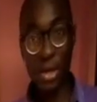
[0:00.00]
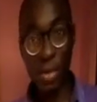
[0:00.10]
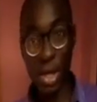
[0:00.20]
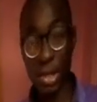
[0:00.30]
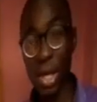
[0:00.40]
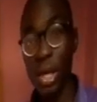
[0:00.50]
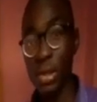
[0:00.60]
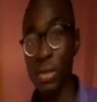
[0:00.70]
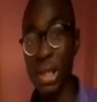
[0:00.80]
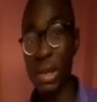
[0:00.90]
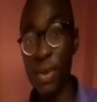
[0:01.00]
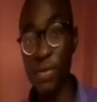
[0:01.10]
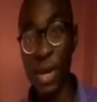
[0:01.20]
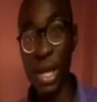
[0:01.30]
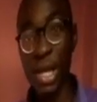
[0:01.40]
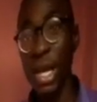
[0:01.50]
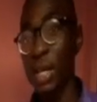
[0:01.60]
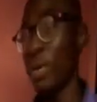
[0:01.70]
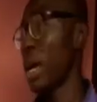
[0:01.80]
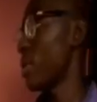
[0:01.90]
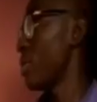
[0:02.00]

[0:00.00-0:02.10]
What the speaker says: numbers to simplify, you can